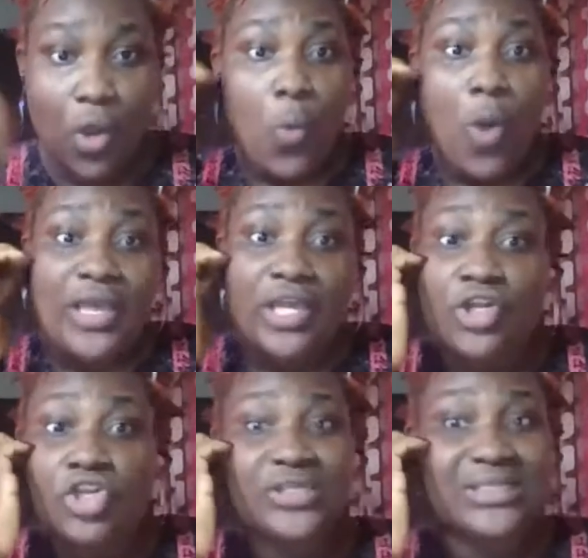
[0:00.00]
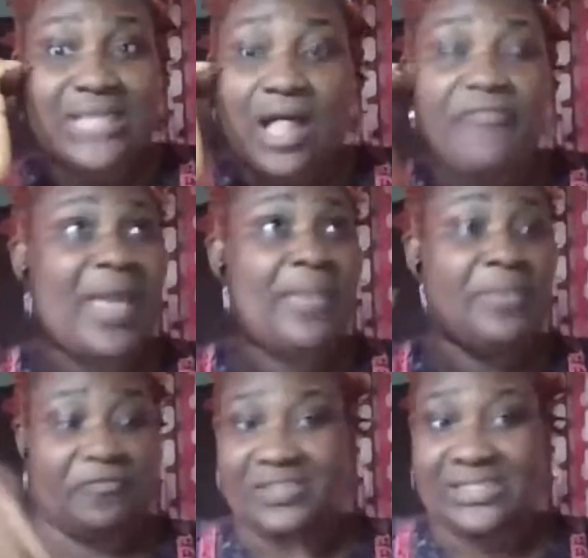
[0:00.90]
Working on yourself might
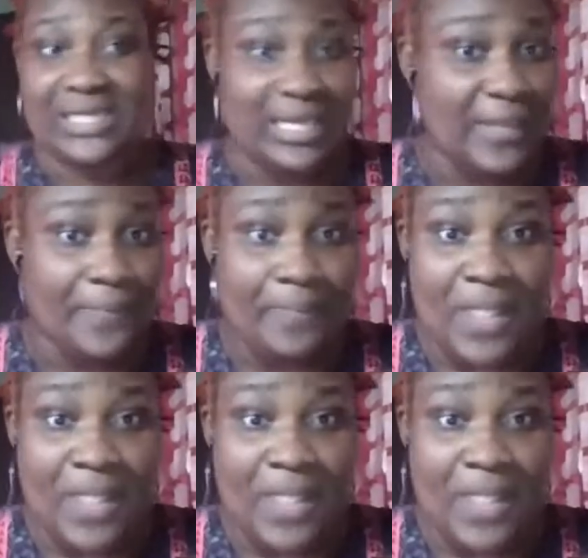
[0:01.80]
be physically,